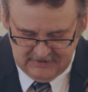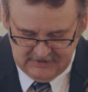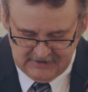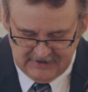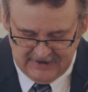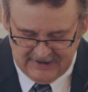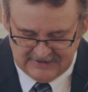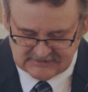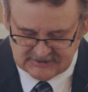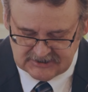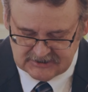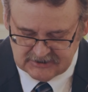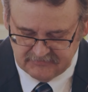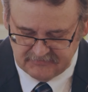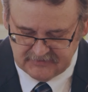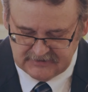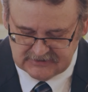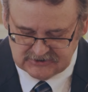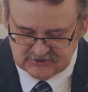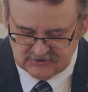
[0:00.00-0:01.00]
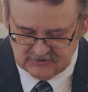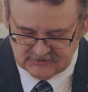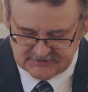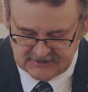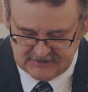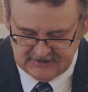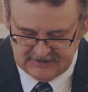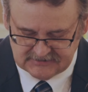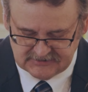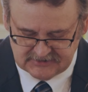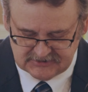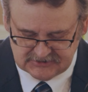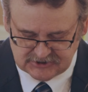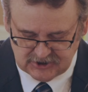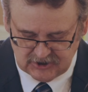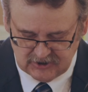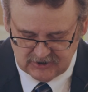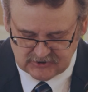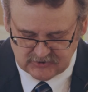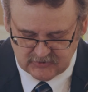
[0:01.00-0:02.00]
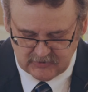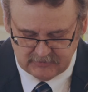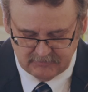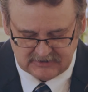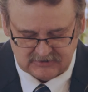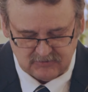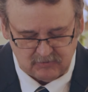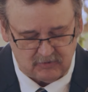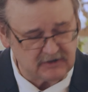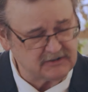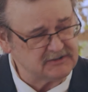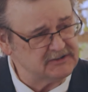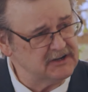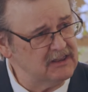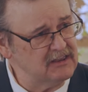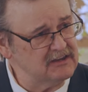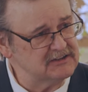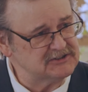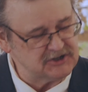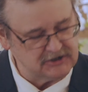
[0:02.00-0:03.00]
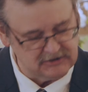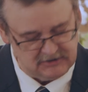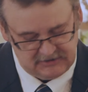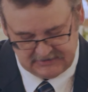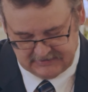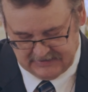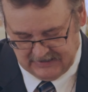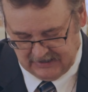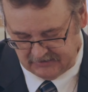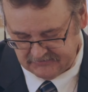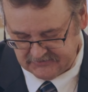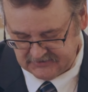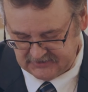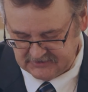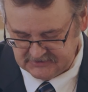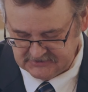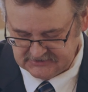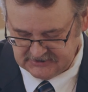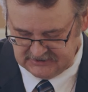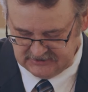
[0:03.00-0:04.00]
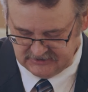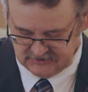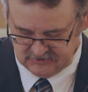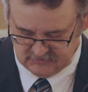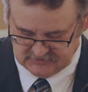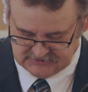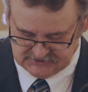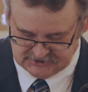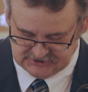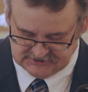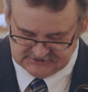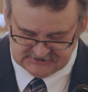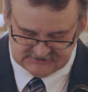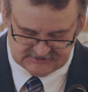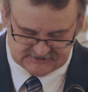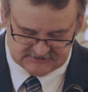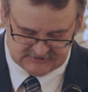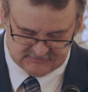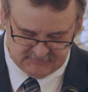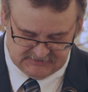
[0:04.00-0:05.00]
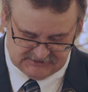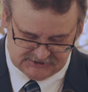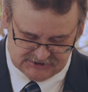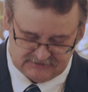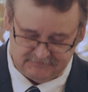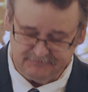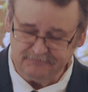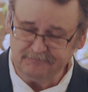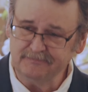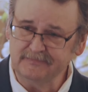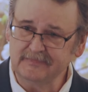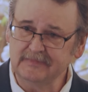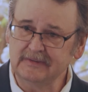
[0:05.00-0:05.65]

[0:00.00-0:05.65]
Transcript: And as individuals and as the church, we must work diligently now to continue with Jesus' mission.